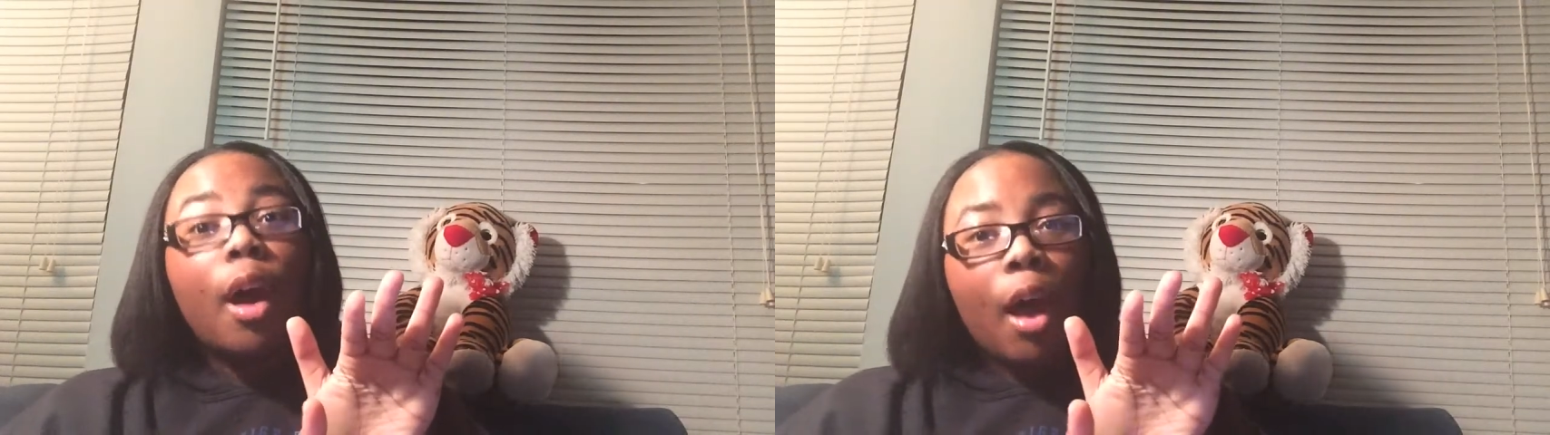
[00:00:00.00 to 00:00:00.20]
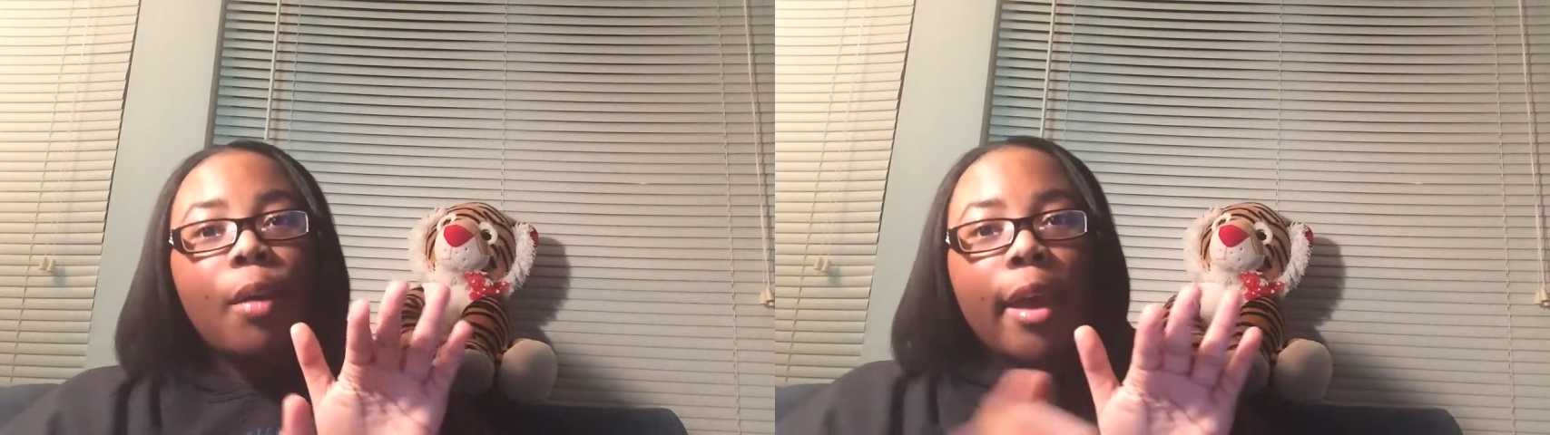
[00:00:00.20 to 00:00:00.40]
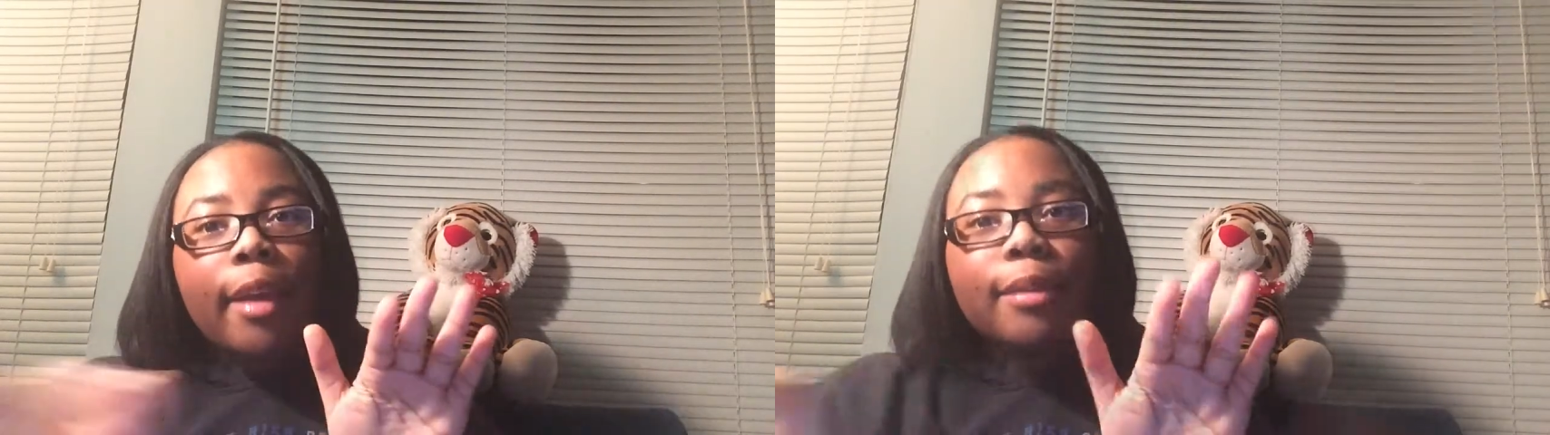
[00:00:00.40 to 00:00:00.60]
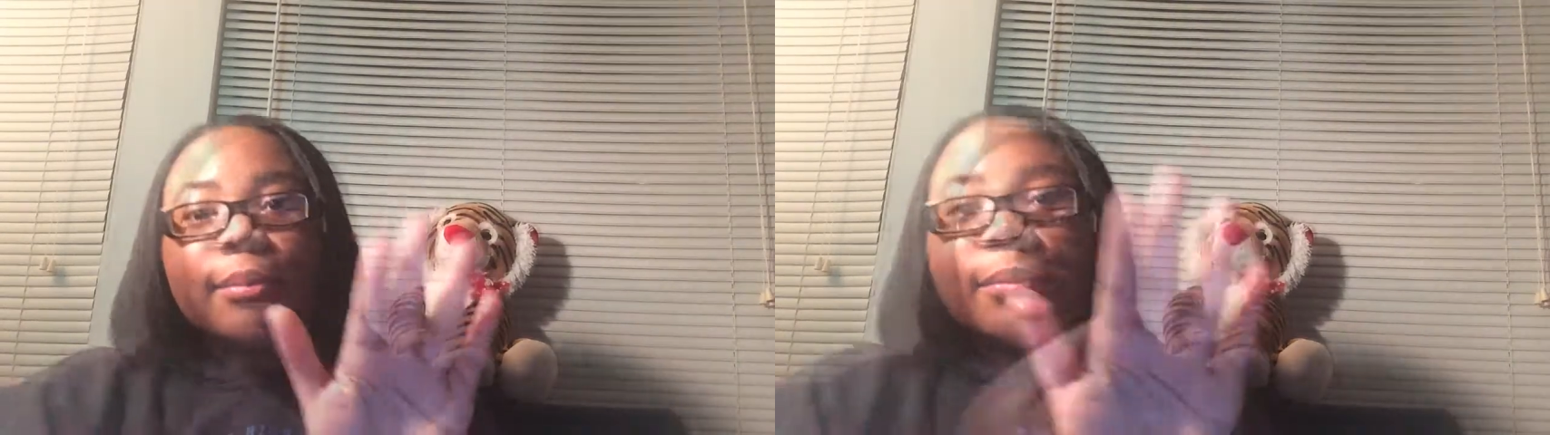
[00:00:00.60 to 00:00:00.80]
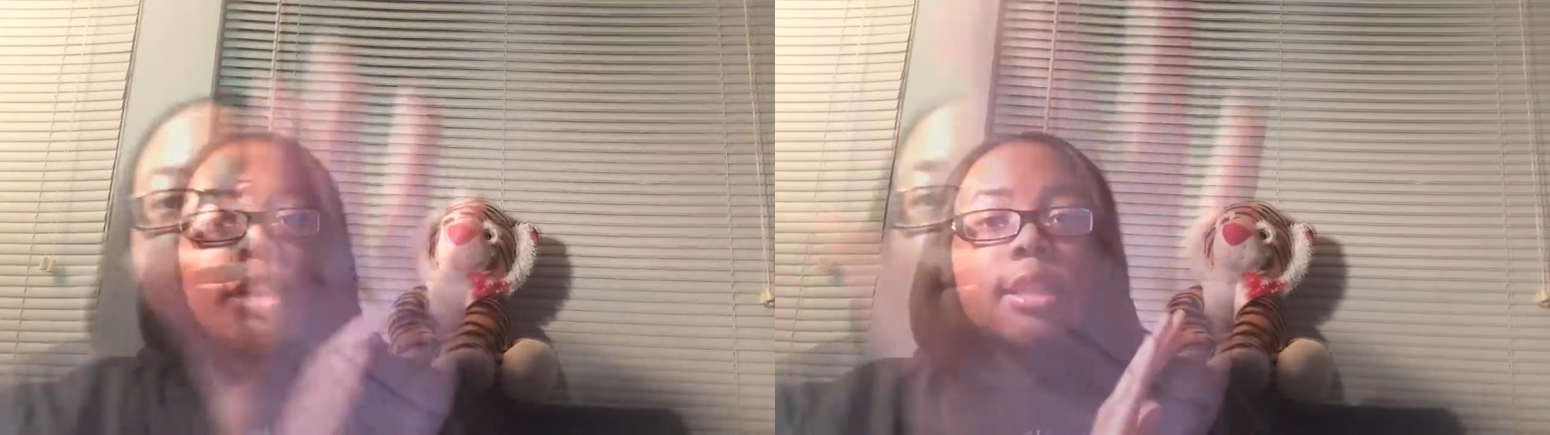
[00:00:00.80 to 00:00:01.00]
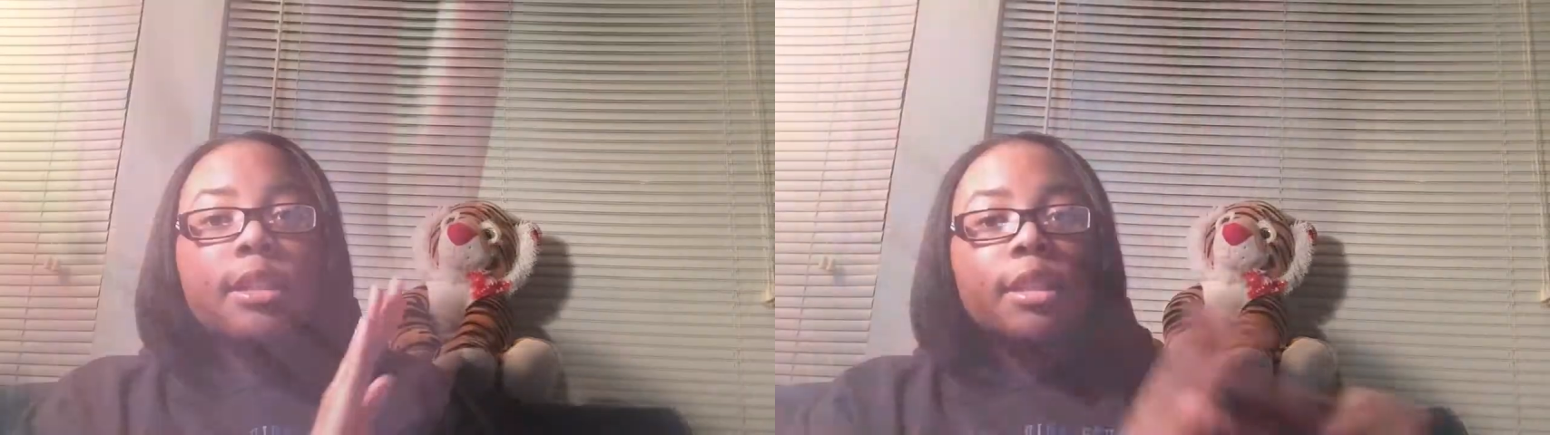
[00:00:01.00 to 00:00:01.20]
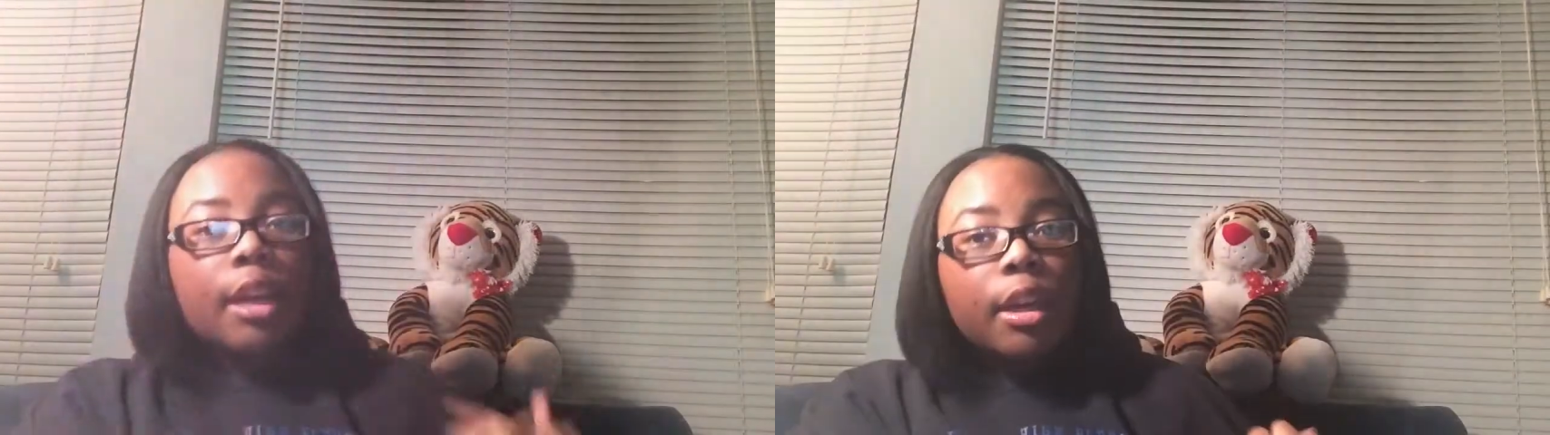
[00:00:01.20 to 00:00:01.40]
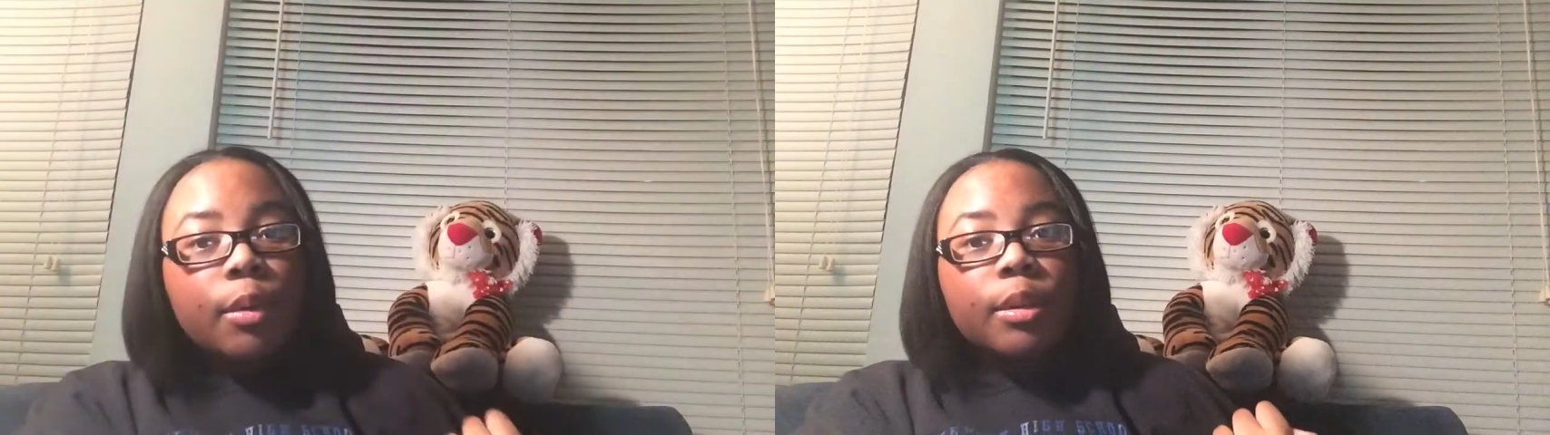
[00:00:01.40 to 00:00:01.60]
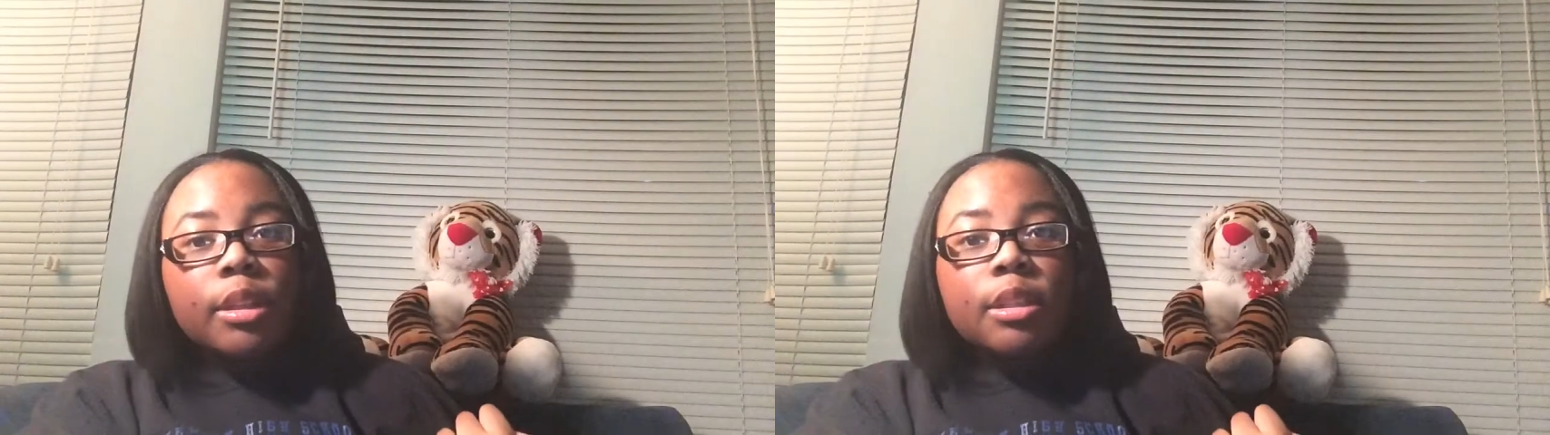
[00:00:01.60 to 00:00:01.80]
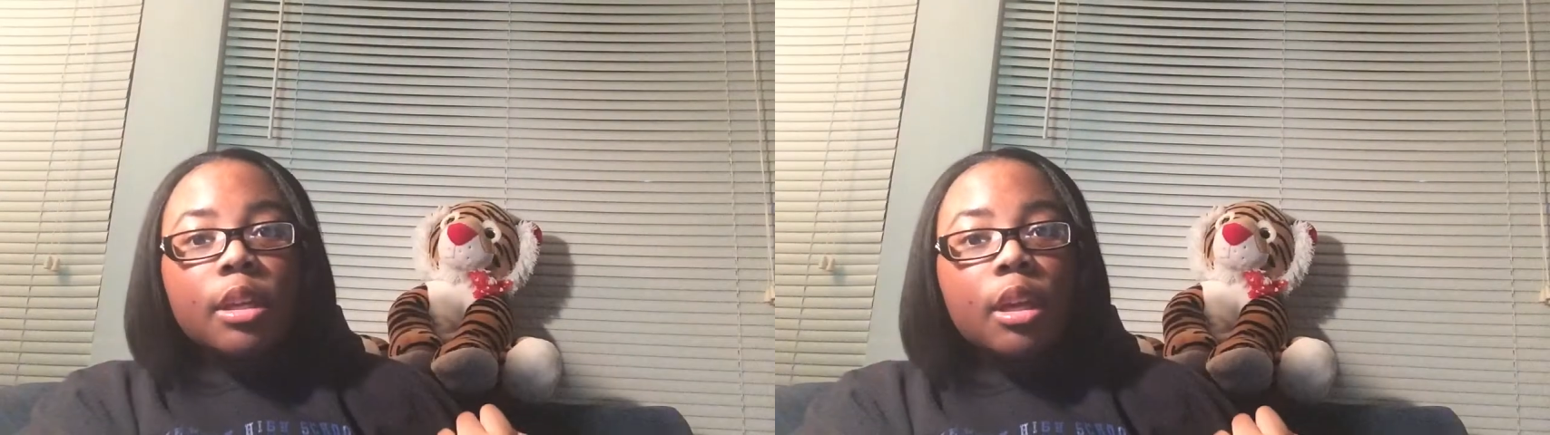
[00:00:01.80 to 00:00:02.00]
okay, the second
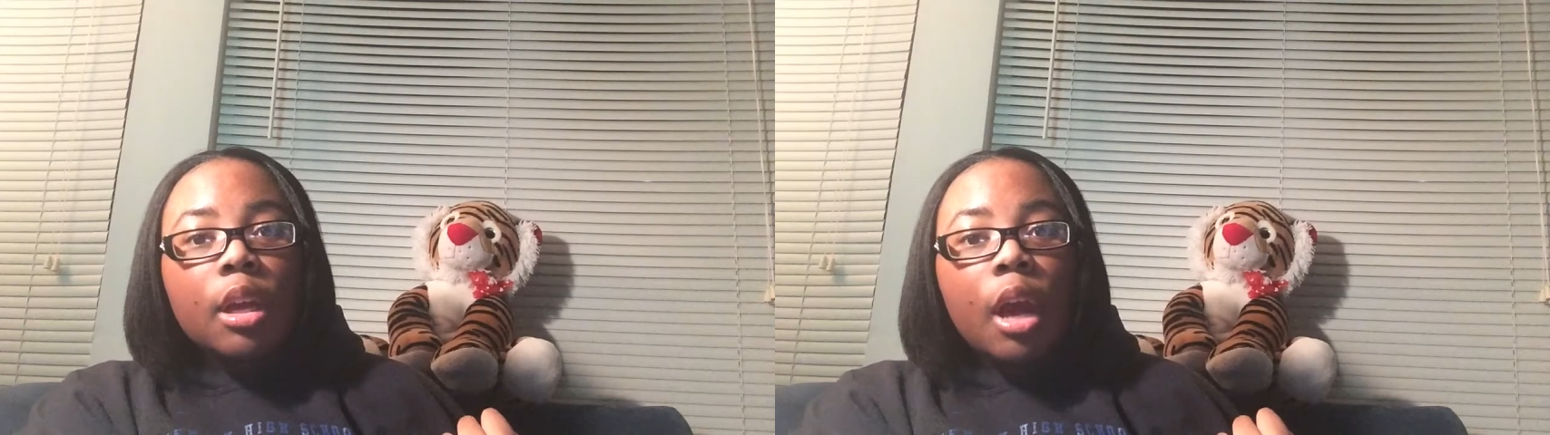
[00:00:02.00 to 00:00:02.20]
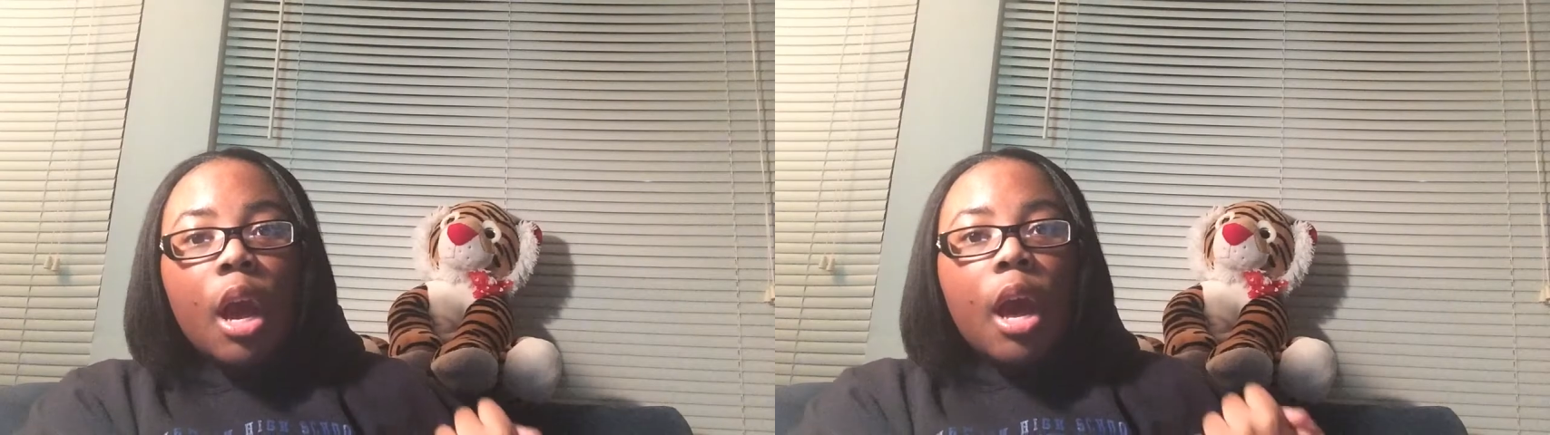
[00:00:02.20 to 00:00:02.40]
reason